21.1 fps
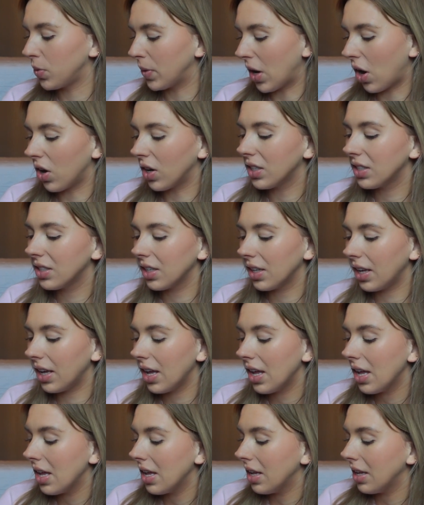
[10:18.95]
We
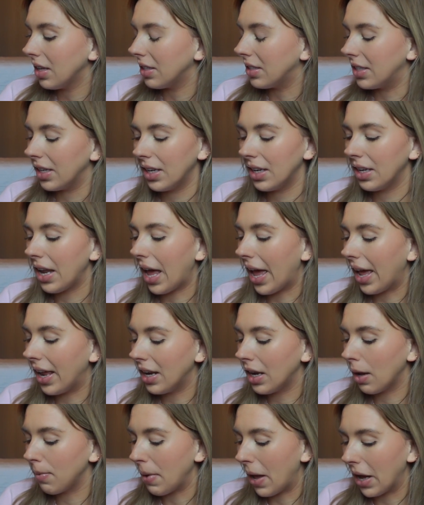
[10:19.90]
honestly didn't
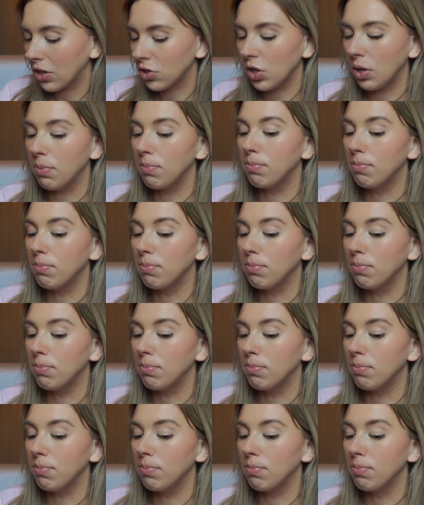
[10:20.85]
end up actually